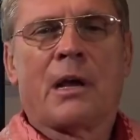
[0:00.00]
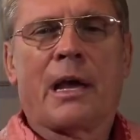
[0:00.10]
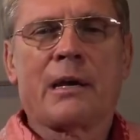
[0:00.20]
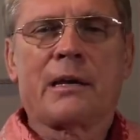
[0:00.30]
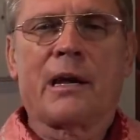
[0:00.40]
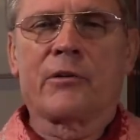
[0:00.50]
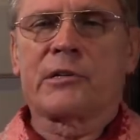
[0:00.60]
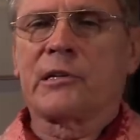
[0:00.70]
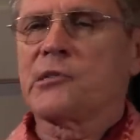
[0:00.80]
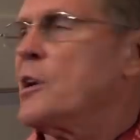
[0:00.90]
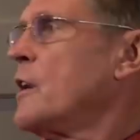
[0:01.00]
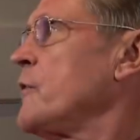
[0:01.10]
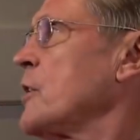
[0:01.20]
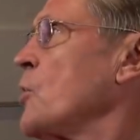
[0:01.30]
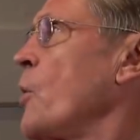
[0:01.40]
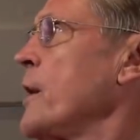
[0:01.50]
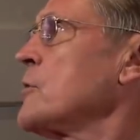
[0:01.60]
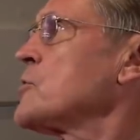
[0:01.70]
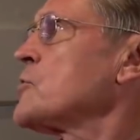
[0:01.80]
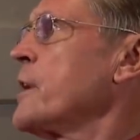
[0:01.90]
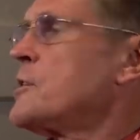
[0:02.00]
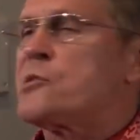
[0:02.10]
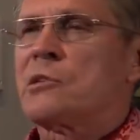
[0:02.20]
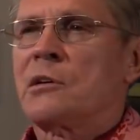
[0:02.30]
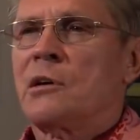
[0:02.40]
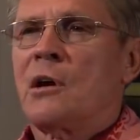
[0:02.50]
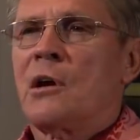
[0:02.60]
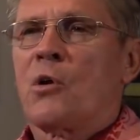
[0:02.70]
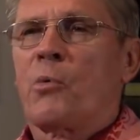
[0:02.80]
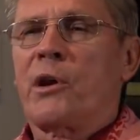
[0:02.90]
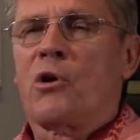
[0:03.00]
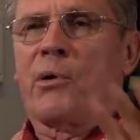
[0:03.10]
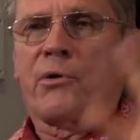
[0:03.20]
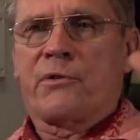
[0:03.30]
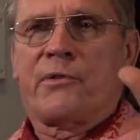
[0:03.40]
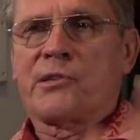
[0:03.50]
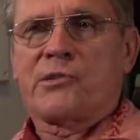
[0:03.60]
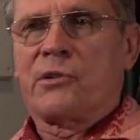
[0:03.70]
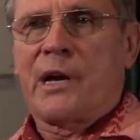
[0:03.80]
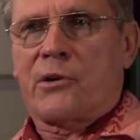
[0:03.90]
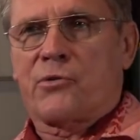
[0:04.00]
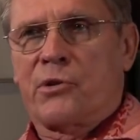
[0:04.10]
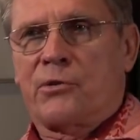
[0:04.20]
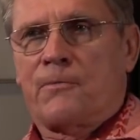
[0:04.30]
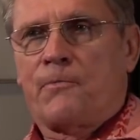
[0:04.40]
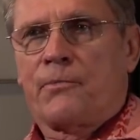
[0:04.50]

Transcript: and inheritance of acquired traits. We know both of these are not true.